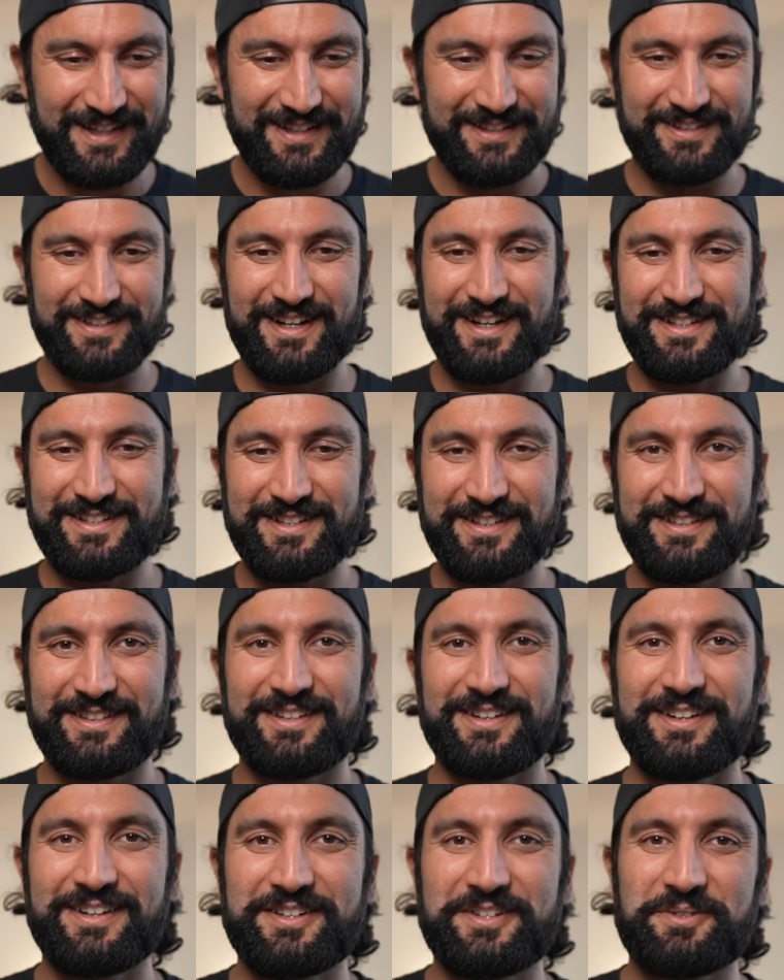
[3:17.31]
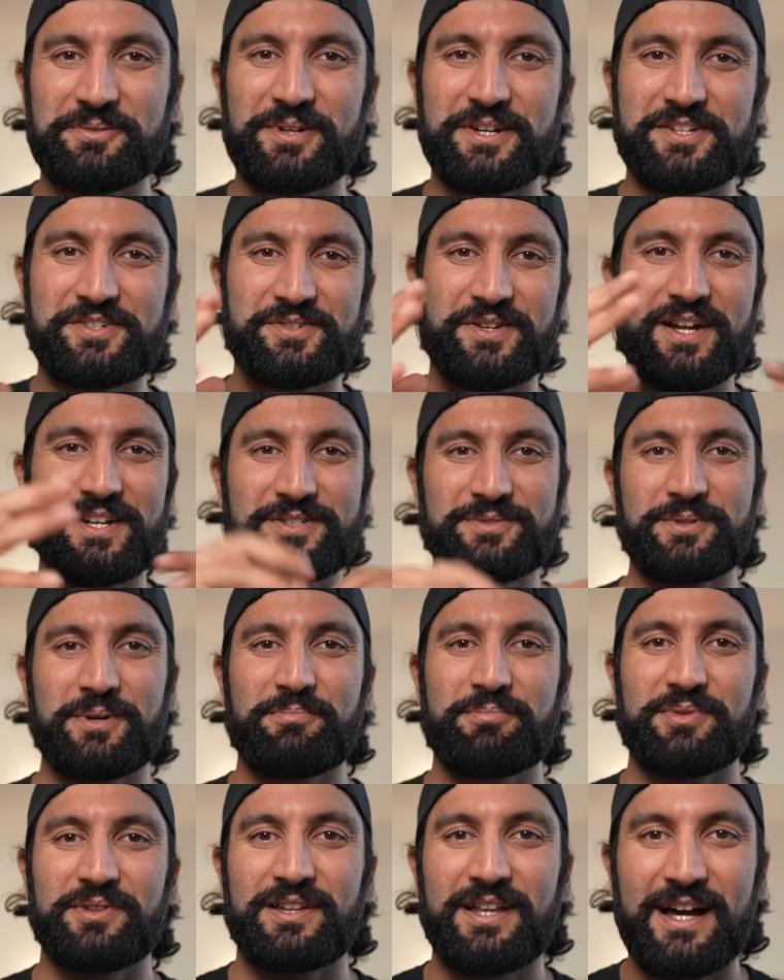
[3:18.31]
So in an ideal scenario, you want to try to
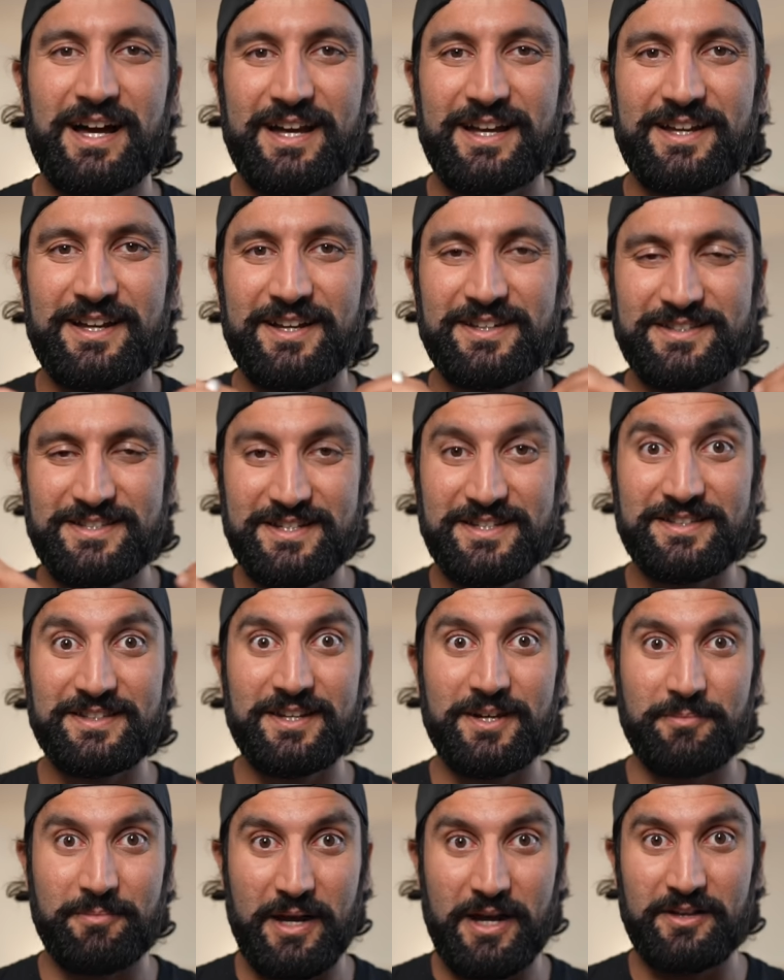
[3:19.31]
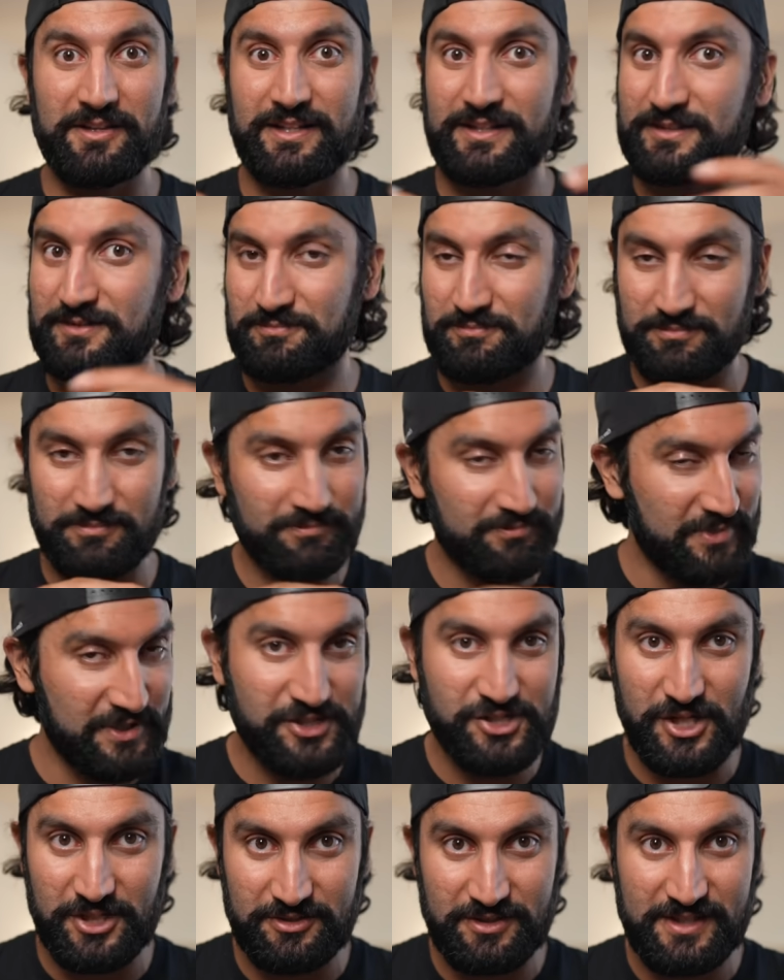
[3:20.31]
apply a decent amount, like be
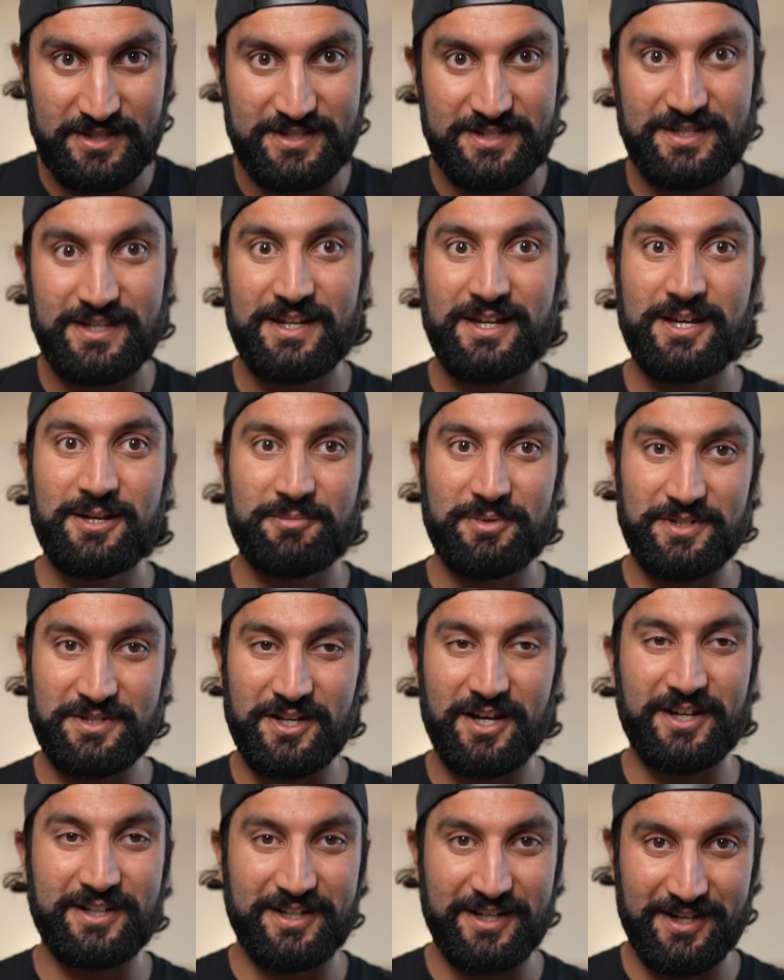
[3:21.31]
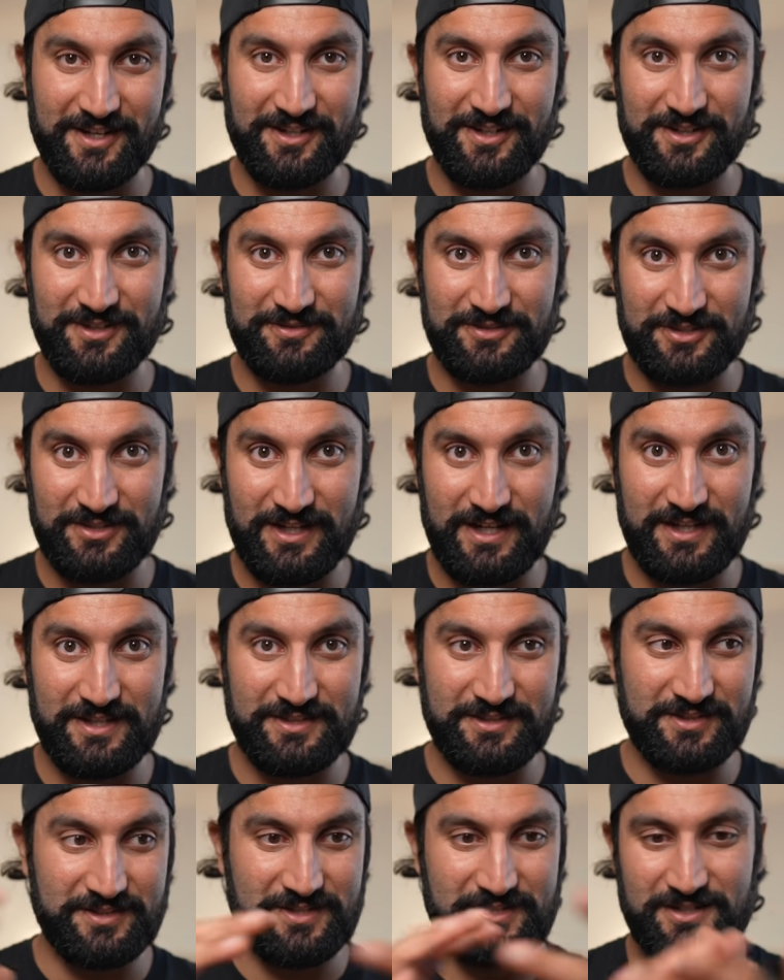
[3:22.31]
generous, but not get it all over your
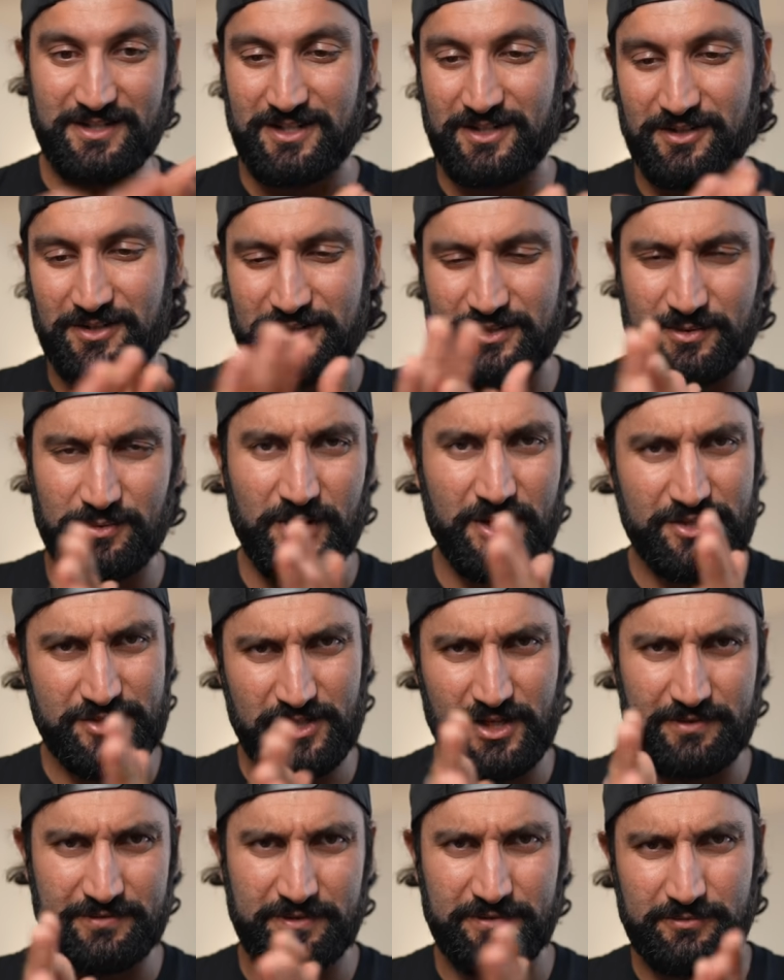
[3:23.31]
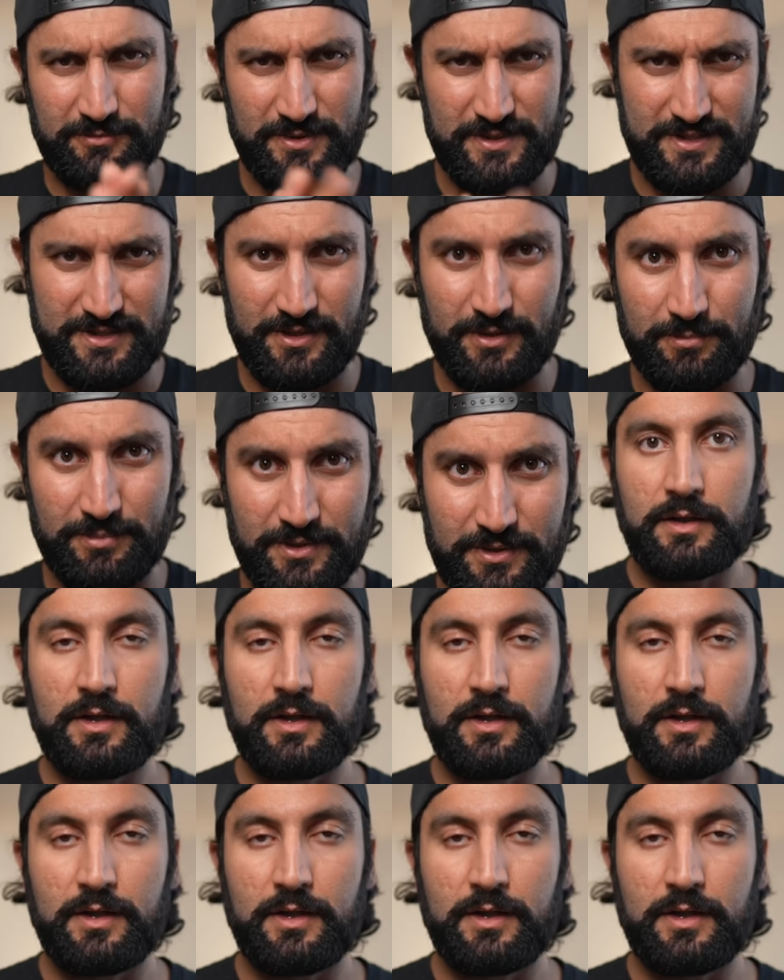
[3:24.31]
hands, because it's kind of hard to wash off even with soap.